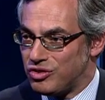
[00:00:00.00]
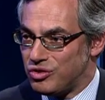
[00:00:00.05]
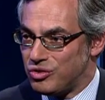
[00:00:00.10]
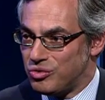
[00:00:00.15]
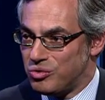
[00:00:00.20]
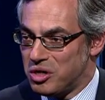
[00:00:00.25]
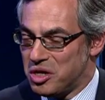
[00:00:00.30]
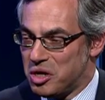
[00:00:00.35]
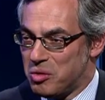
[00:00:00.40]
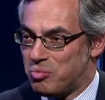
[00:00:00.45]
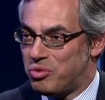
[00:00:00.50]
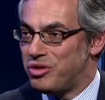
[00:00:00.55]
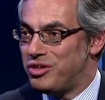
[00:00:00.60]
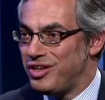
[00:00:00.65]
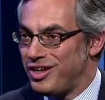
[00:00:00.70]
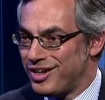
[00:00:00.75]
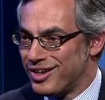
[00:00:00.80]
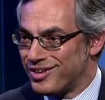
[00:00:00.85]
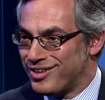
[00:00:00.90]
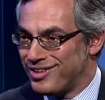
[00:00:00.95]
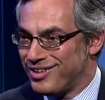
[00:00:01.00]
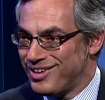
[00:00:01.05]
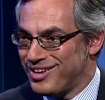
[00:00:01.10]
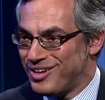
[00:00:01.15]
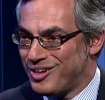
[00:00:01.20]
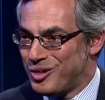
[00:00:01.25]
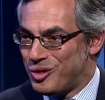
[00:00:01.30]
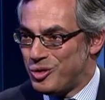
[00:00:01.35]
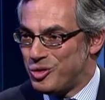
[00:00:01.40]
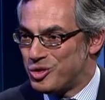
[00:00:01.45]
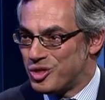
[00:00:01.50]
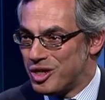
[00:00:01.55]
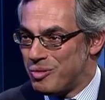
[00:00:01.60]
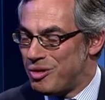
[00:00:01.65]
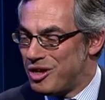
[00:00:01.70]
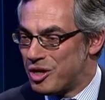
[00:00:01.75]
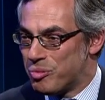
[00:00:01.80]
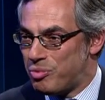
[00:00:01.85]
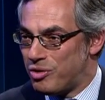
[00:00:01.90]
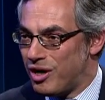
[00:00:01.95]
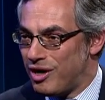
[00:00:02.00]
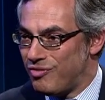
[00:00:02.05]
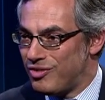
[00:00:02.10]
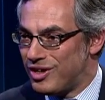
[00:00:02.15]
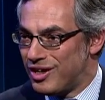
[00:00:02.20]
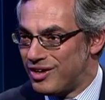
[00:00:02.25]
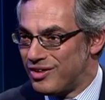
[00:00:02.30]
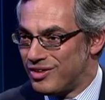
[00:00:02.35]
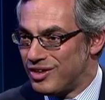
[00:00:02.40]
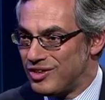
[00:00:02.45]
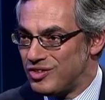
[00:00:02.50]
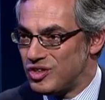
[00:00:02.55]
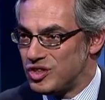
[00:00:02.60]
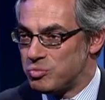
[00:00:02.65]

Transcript: to predict who's going to make a profit out of this.